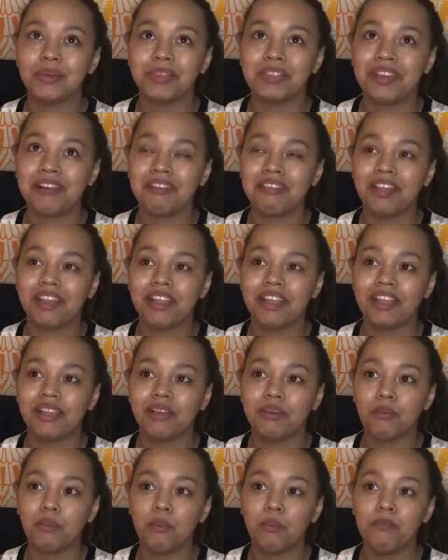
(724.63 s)
without like
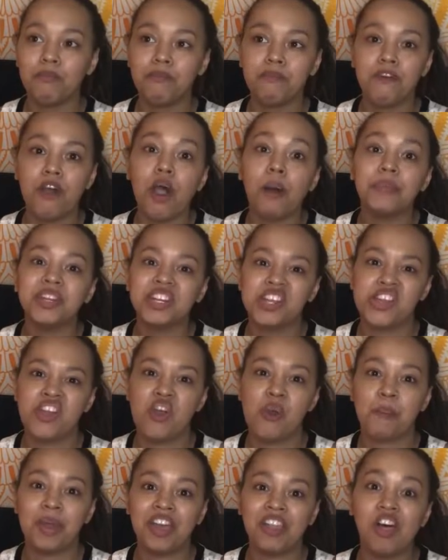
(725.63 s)
vomiting
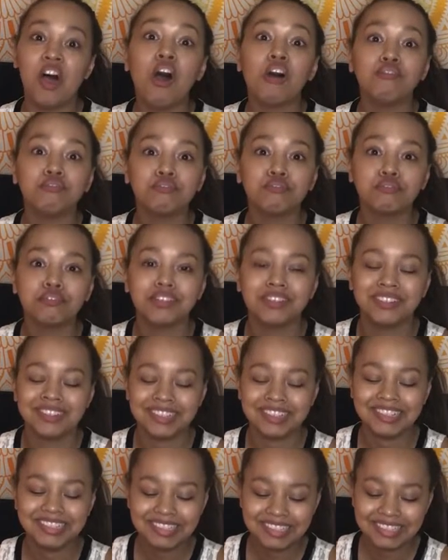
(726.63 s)
all my love.
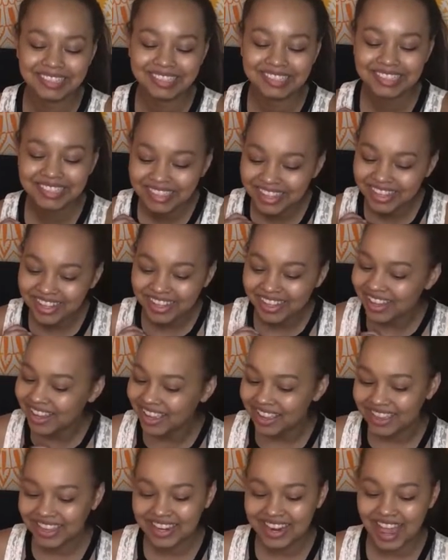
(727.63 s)

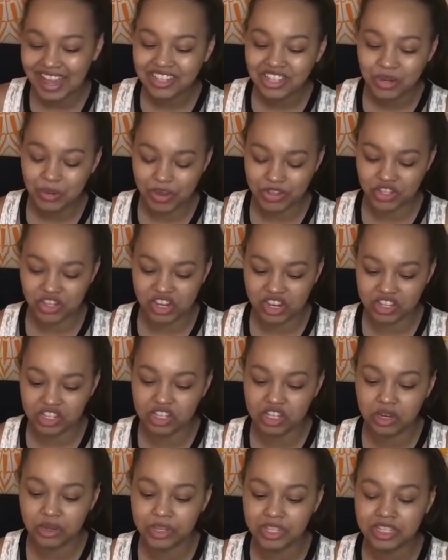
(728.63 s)
The next question is
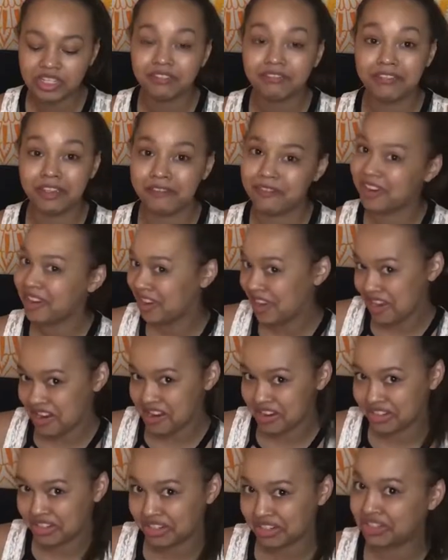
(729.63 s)
newest favorite
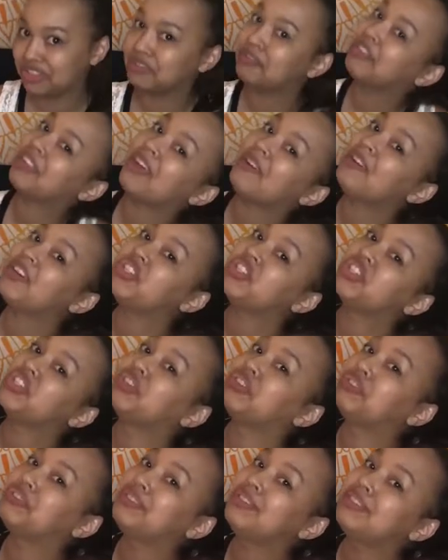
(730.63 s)
character. So for that one I
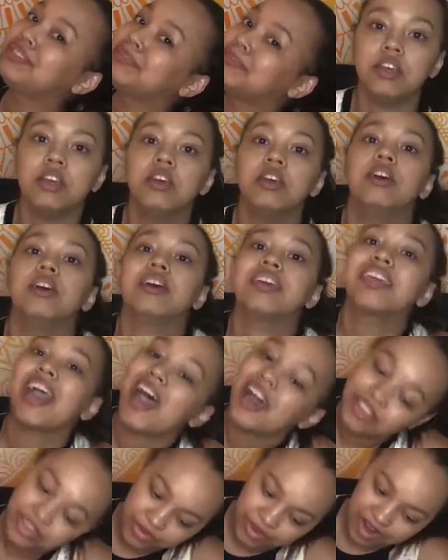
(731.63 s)
chose
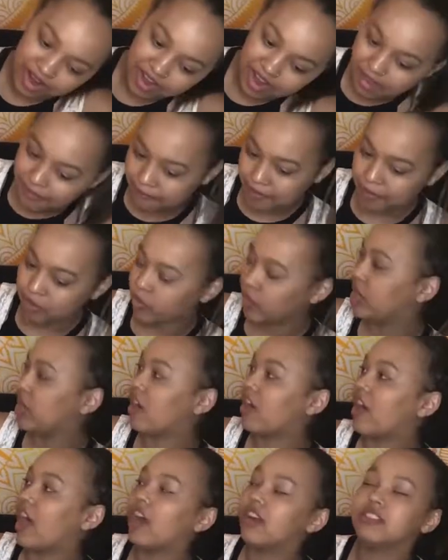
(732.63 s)
Catherine from Three
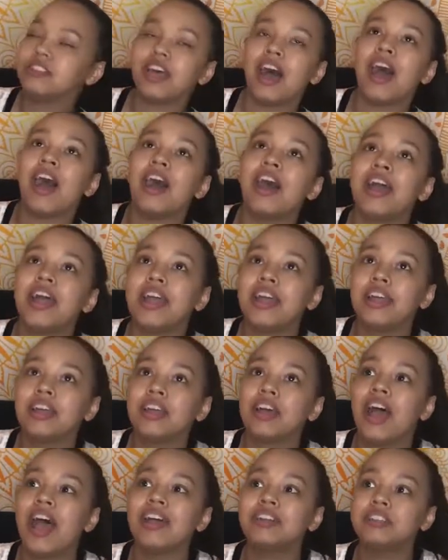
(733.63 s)
Dark Crowns. I
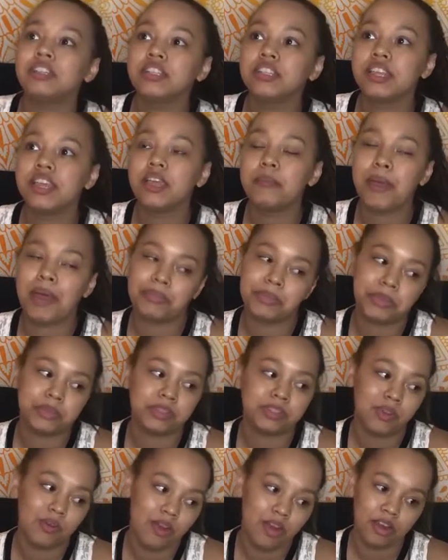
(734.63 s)
had to think about this
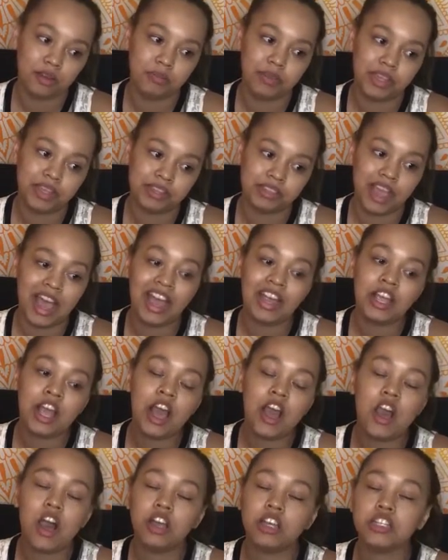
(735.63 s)
so hard because
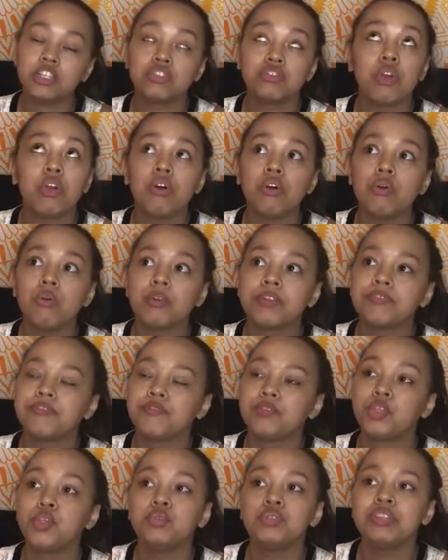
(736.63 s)
I struggle with
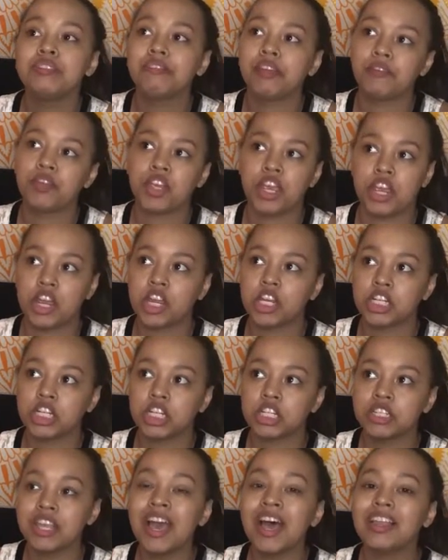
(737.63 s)
choosing favorite
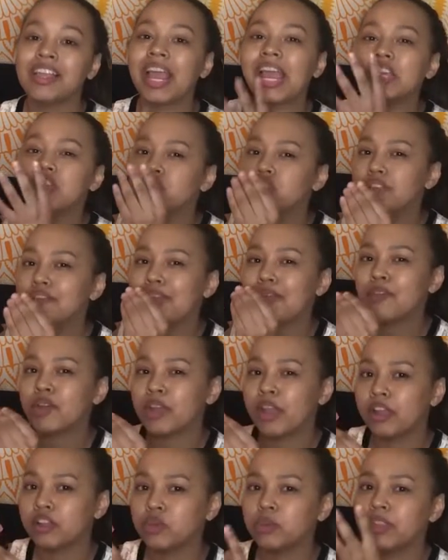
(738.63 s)
characters. Like, I can choose a favorite
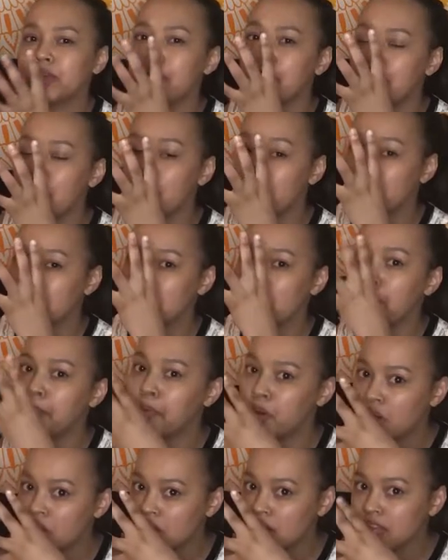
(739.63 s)
character within a
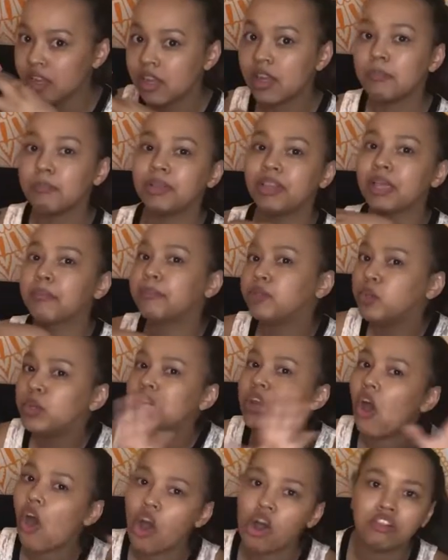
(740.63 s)
book, but like
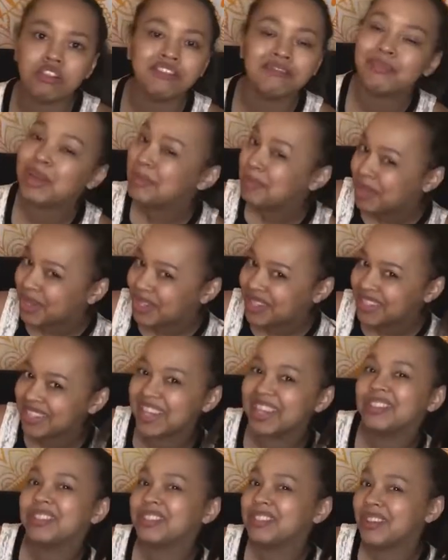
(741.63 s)
between all of my books,
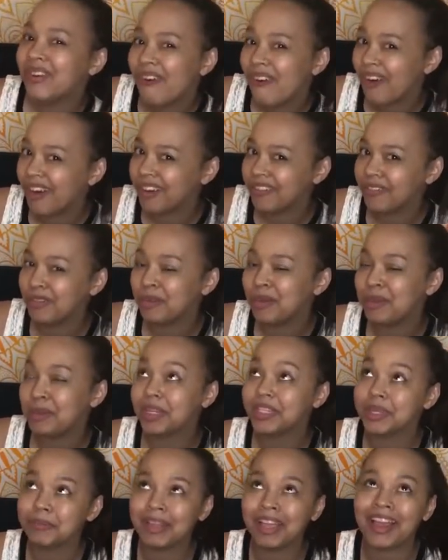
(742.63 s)
it's so hard for me
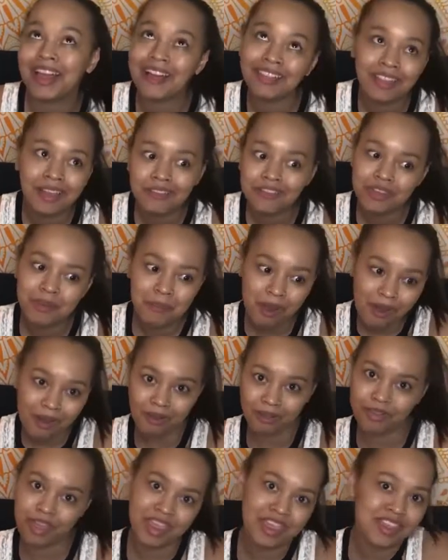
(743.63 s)
because I'm like, I love them
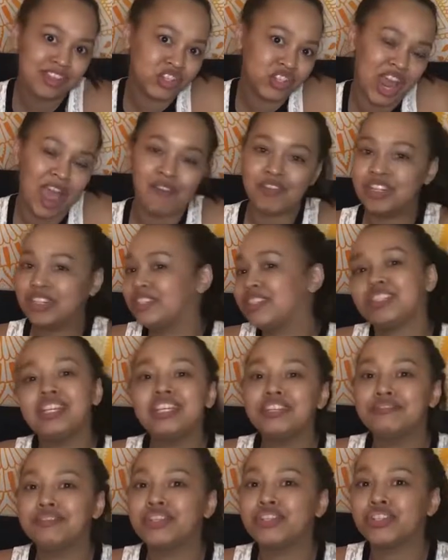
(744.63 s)
all. They each have a
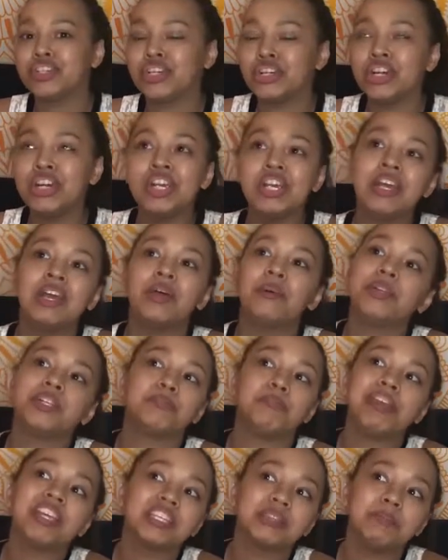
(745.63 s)
distinct feature which
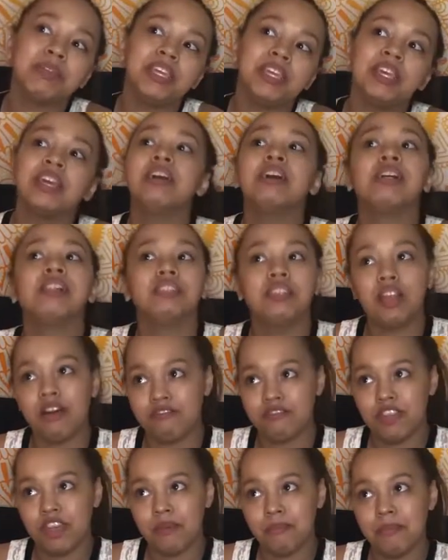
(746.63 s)
makes me
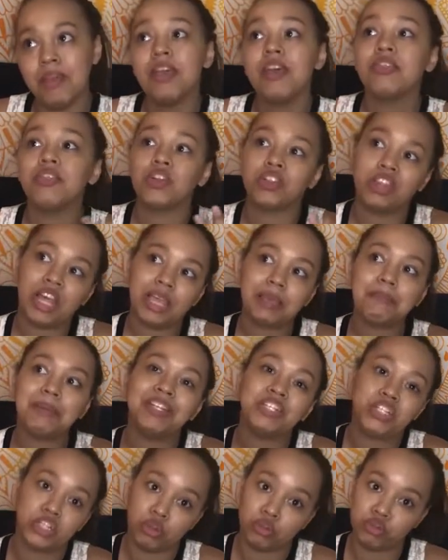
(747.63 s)
love them. They're like my
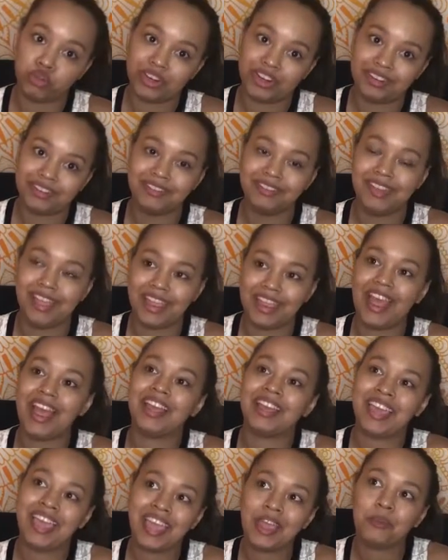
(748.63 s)
children. Like, I
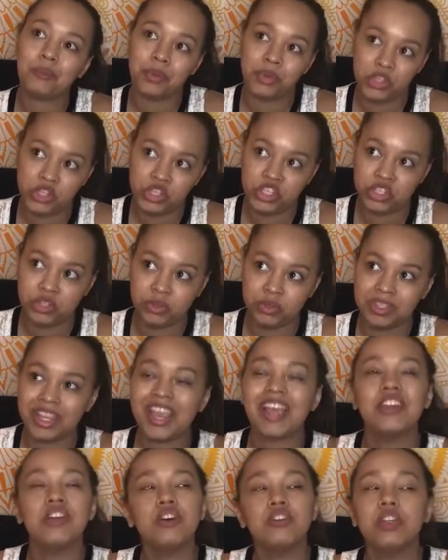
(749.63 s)
can't really choose. Like,
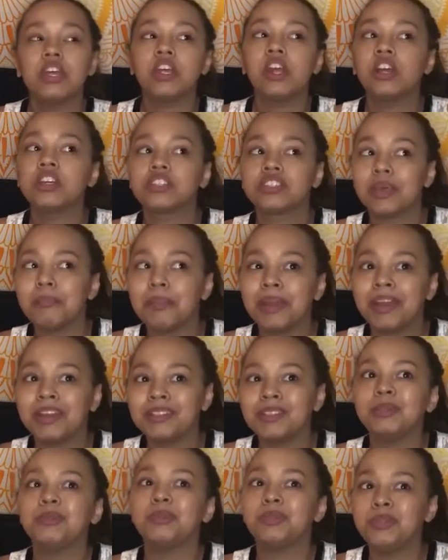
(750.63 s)
I know there are some
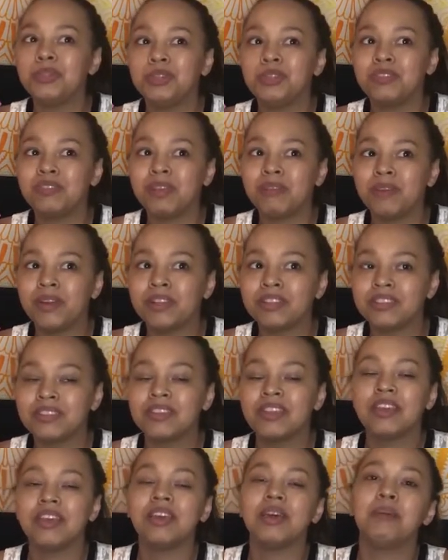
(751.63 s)
parents who do choose favorites,
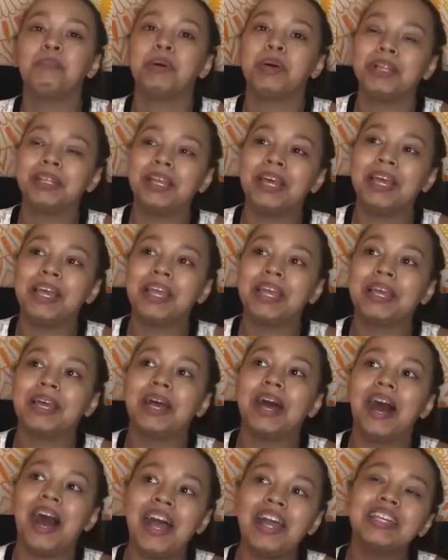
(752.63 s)
but like,
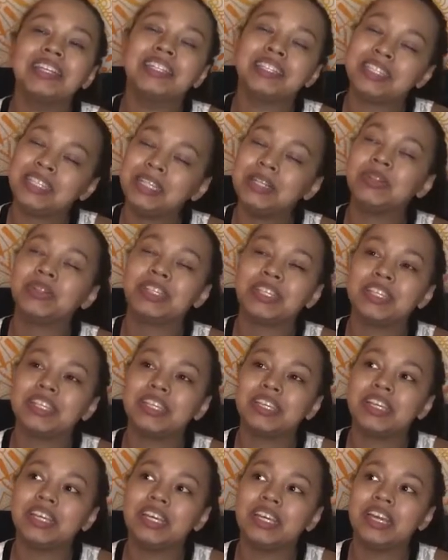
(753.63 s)
I
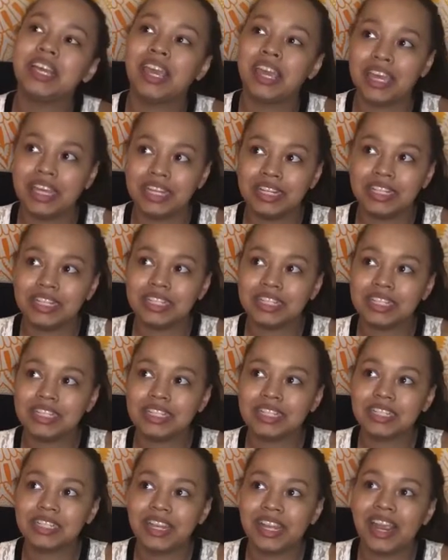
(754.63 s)
seriously can't.
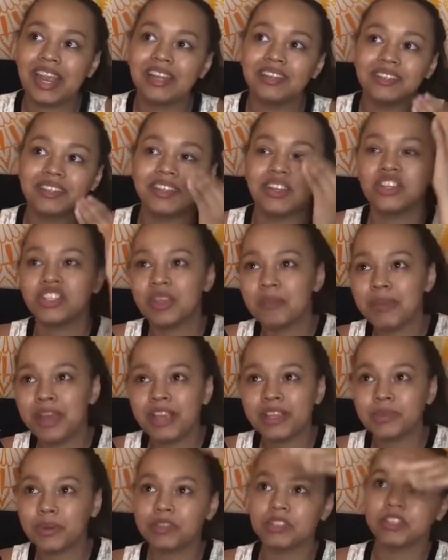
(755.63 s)
Like, there are some days where